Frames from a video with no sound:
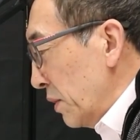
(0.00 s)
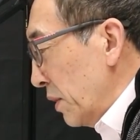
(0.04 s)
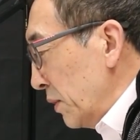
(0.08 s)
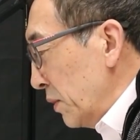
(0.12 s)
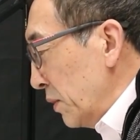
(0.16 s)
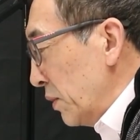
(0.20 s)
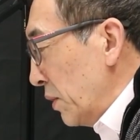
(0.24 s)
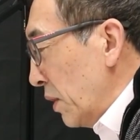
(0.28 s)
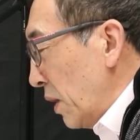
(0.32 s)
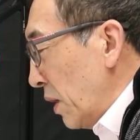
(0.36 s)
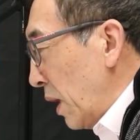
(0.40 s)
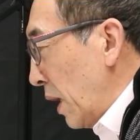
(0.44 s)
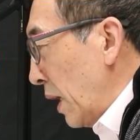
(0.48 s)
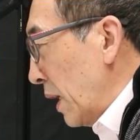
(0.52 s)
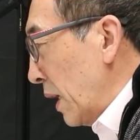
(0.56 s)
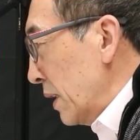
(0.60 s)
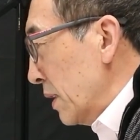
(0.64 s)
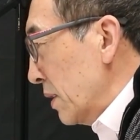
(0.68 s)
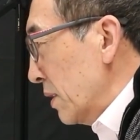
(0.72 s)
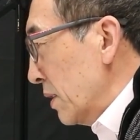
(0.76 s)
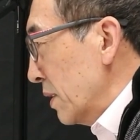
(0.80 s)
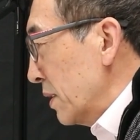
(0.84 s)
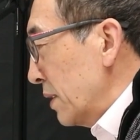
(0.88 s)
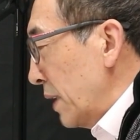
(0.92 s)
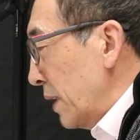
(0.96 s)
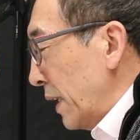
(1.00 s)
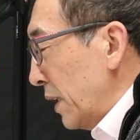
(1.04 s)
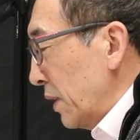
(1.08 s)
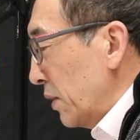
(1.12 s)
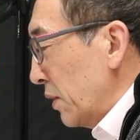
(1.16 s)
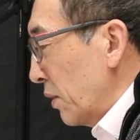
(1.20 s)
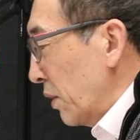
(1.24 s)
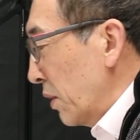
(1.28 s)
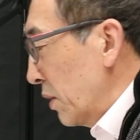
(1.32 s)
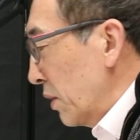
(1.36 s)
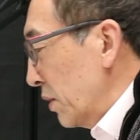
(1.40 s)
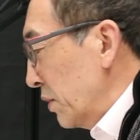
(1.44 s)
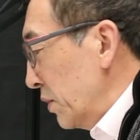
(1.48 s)
utilize the
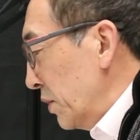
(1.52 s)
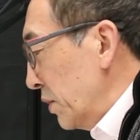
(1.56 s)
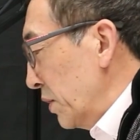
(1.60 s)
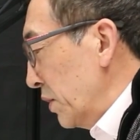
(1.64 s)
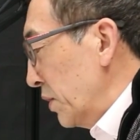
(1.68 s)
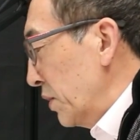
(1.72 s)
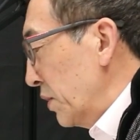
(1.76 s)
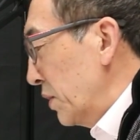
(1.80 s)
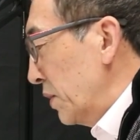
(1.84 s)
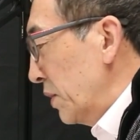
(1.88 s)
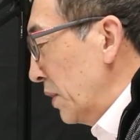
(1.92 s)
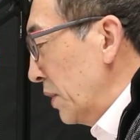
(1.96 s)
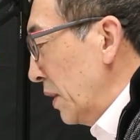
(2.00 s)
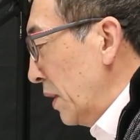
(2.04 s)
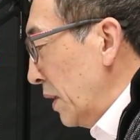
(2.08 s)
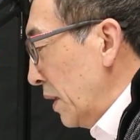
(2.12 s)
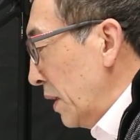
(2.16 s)
technologies